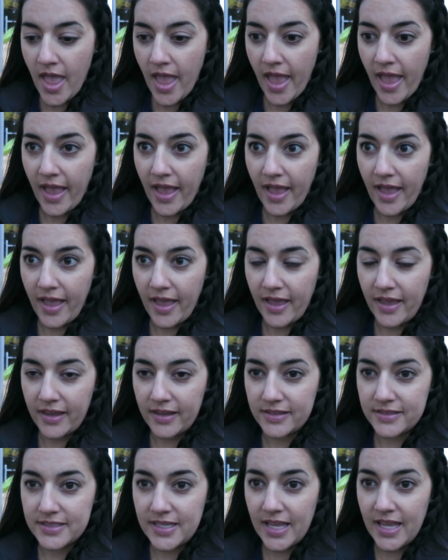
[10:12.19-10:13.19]

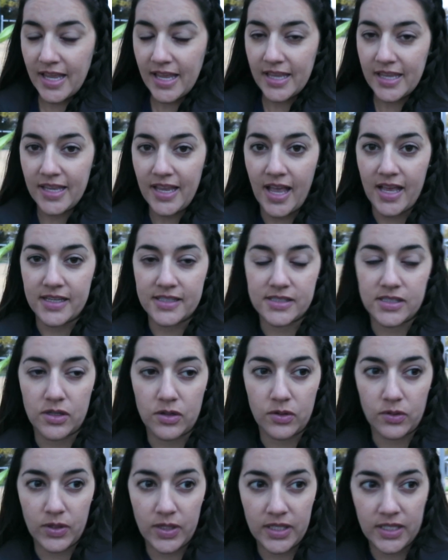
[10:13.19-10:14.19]
And yeah,
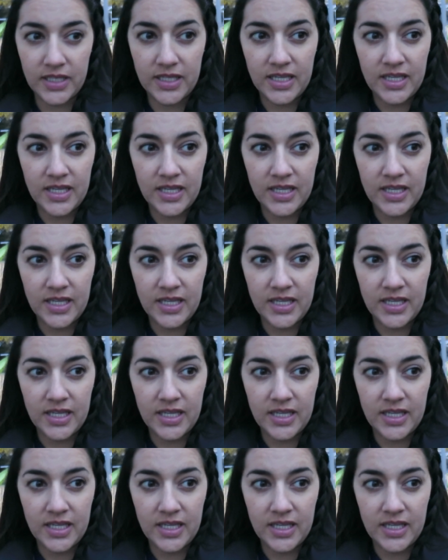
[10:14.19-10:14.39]
so